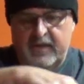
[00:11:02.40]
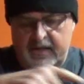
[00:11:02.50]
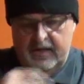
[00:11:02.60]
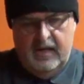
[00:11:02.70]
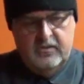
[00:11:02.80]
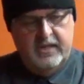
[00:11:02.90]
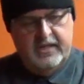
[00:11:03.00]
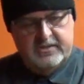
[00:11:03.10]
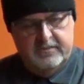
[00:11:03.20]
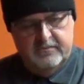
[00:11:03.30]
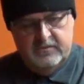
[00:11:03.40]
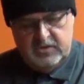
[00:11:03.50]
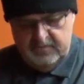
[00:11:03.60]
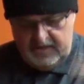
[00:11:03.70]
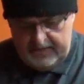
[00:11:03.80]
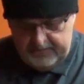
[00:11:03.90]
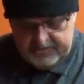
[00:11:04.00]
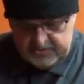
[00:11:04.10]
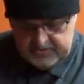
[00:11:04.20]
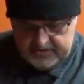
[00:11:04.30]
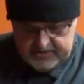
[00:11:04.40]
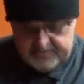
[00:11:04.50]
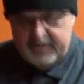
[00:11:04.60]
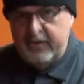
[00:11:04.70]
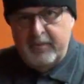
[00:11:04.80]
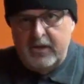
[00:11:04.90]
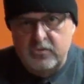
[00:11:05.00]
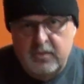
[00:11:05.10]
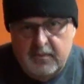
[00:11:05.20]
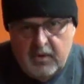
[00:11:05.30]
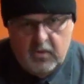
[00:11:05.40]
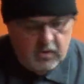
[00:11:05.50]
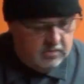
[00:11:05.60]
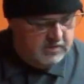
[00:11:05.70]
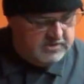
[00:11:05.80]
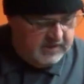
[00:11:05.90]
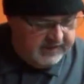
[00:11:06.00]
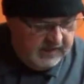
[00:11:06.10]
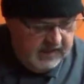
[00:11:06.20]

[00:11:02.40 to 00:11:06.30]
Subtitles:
And I'll take some tight pictures of these, but everybody knows what a bolt hole looks like.